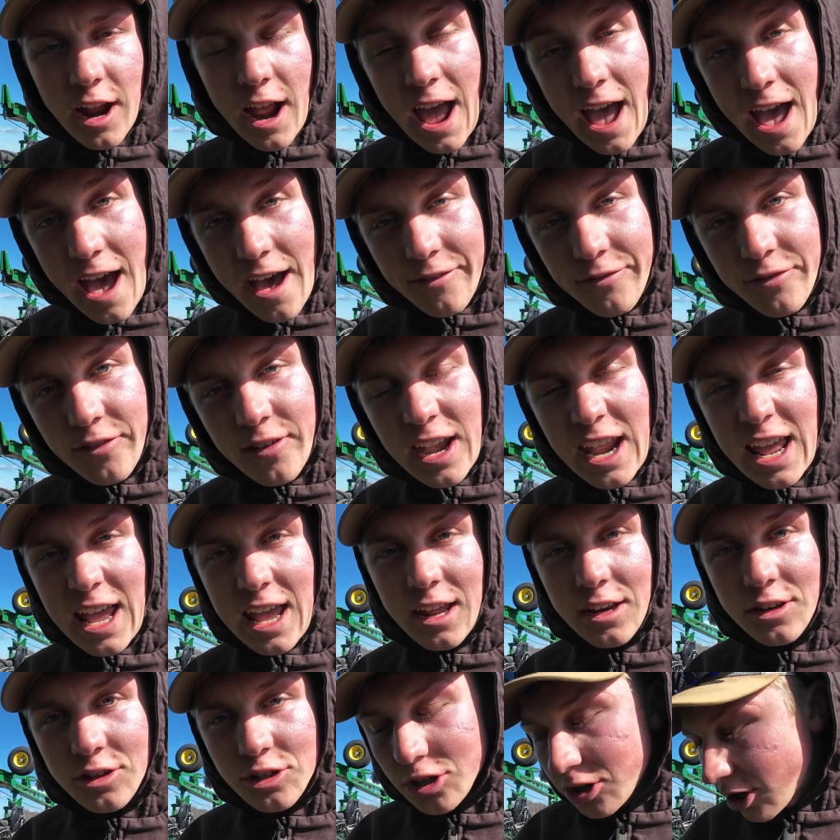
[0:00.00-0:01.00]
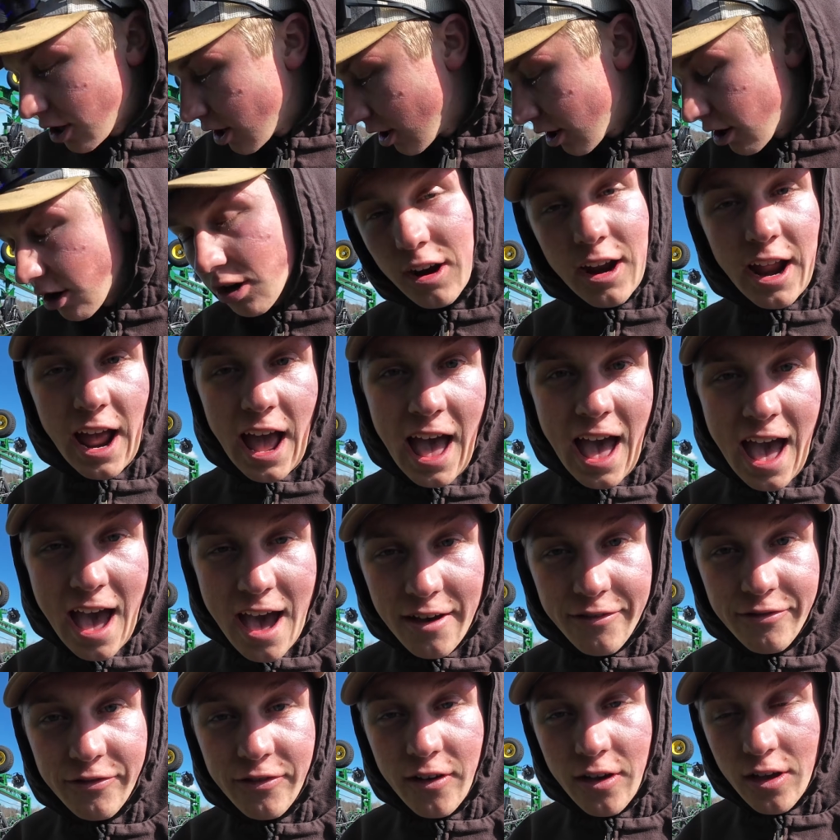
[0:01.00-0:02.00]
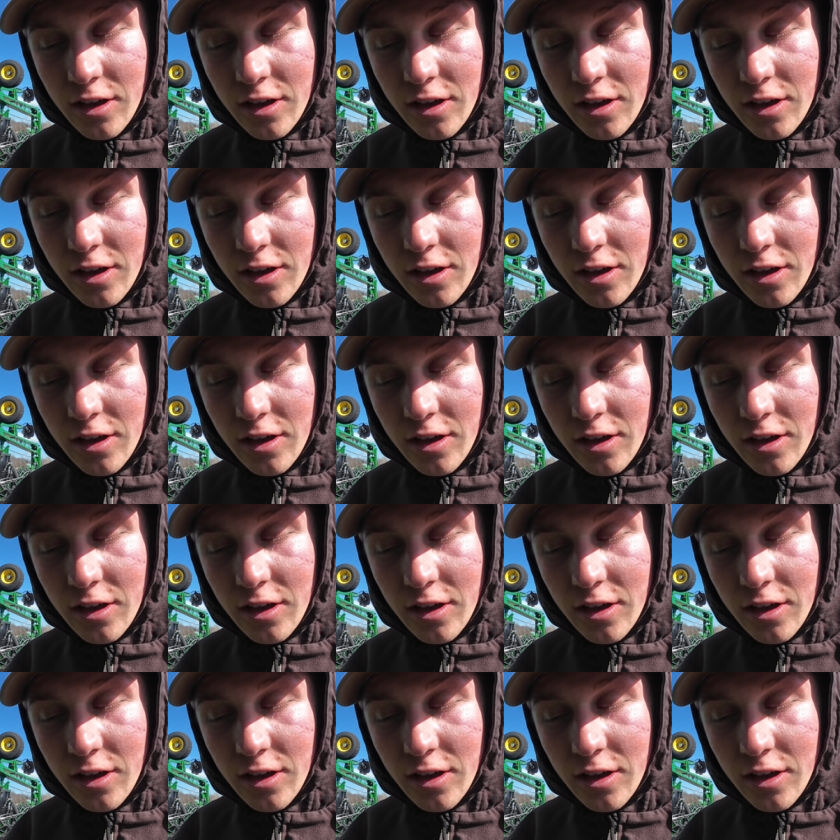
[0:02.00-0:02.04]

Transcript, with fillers: half an inch or a half